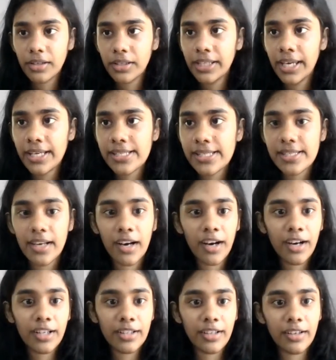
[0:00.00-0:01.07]
Yes.
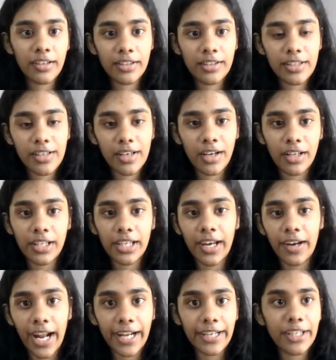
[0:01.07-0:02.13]

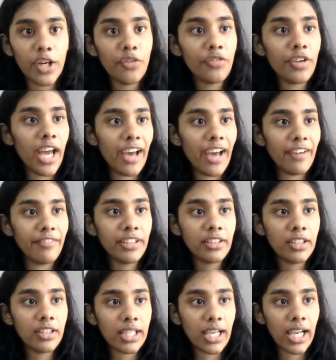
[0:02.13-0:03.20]
Right now we are having
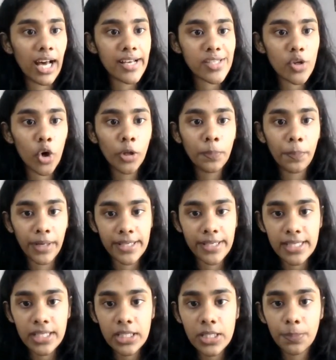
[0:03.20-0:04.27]
the class on
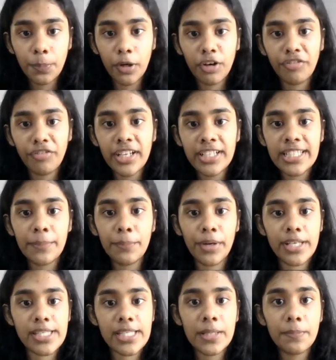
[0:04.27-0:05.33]
present perfect and
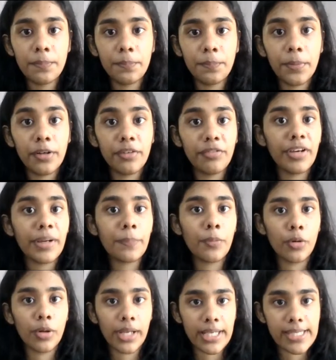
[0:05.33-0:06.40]
present perfect
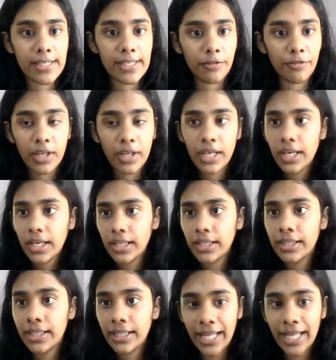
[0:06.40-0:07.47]
progressive.
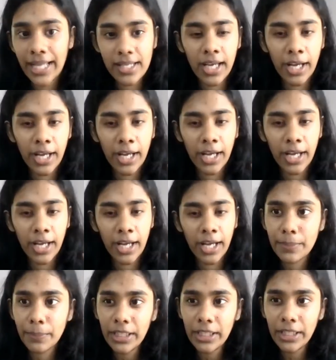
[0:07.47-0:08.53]
Are you
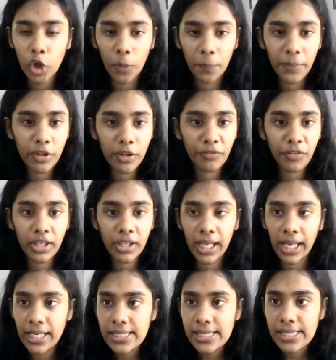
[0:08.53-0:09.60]
asking me the topic of the
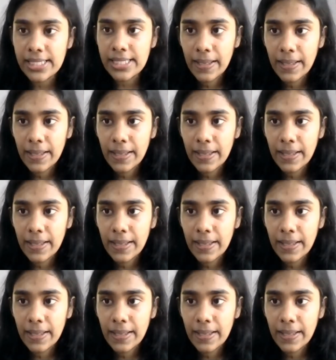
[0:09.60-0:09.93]
class?